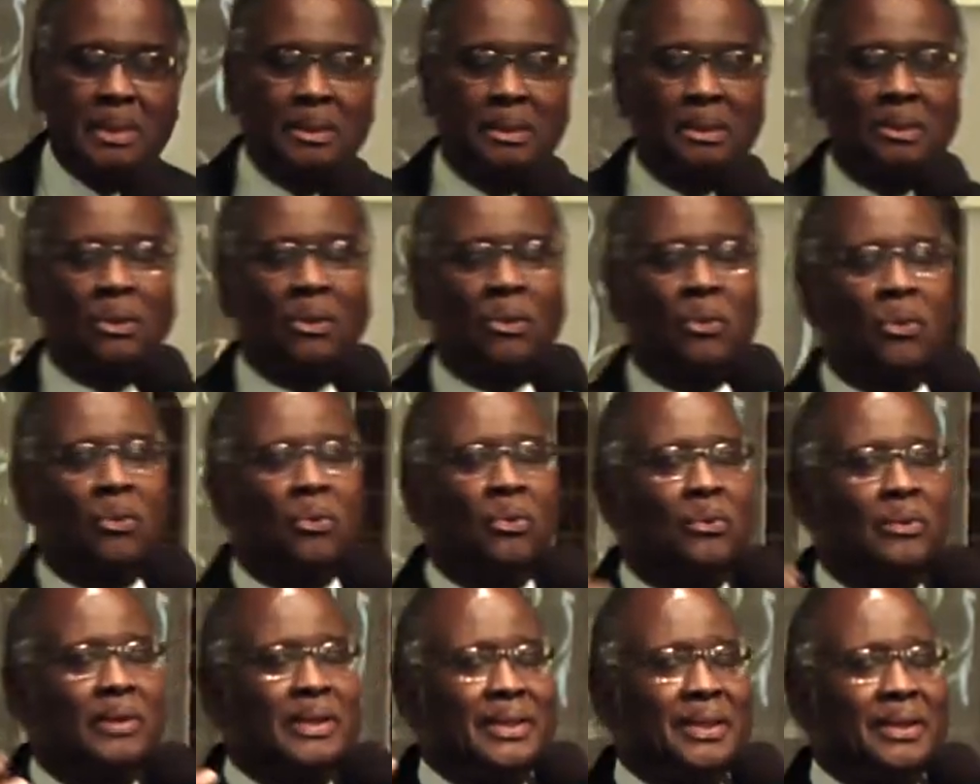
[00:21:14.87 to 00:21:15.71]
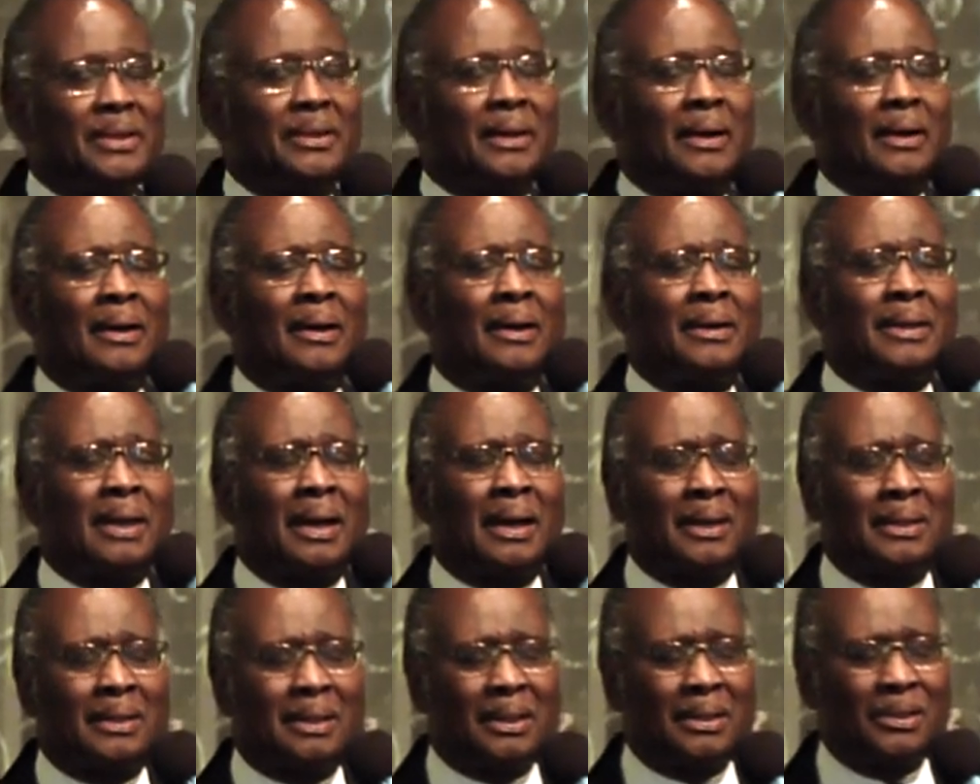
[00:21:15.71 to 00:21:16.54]
Glory to God,
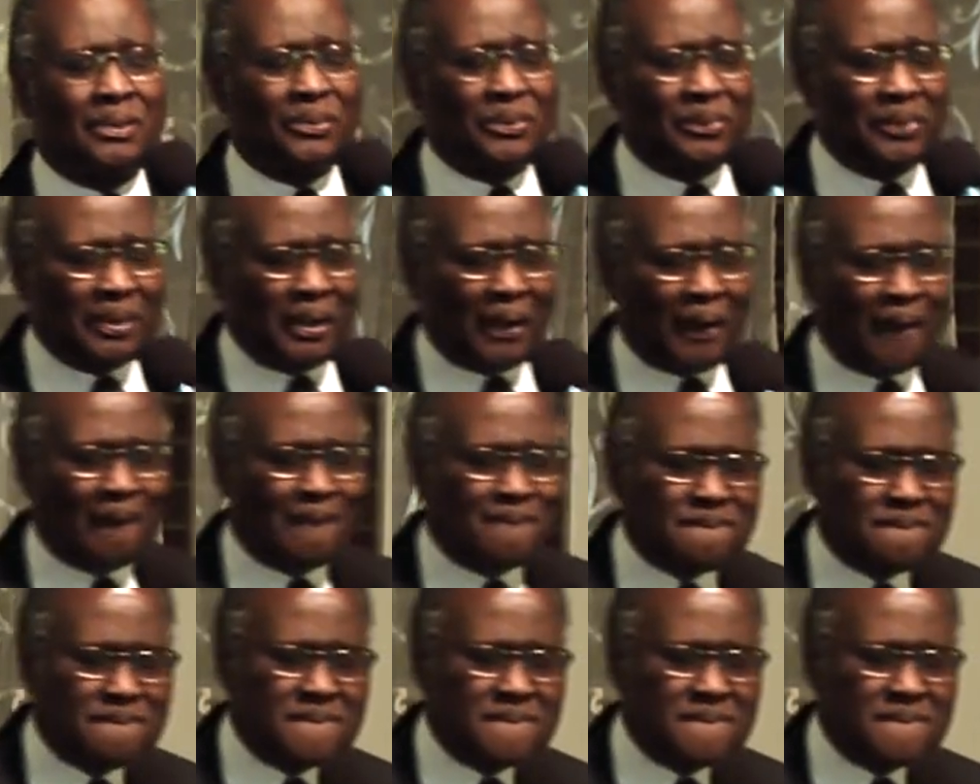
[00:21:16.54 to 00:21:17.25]
hallelujah.